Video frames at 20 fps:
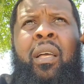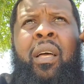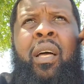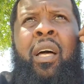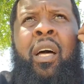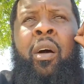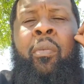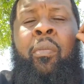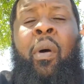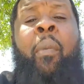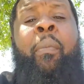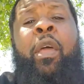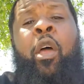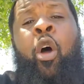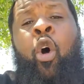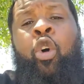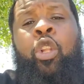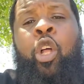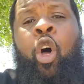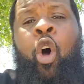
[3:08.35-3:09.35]
I'm in
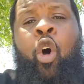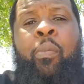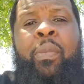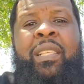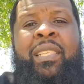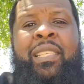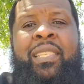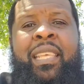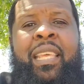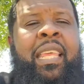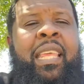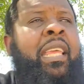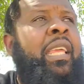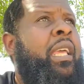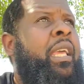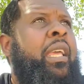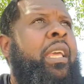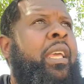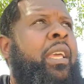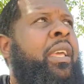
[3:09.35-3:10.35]
Oklahoma City.
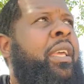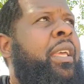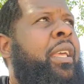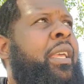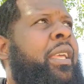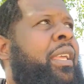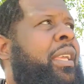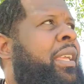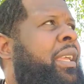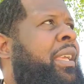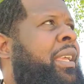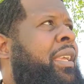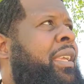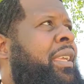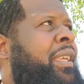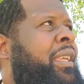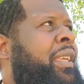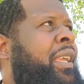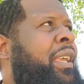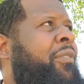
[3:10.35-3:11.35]

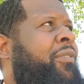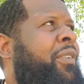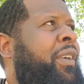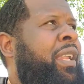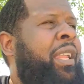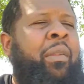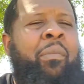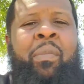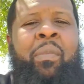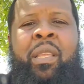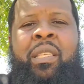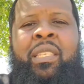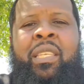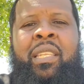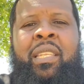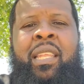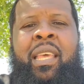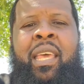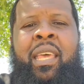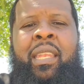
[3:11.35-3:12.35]
If I didn't
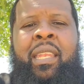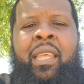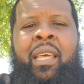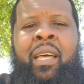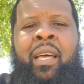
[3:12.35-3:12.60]
mention that,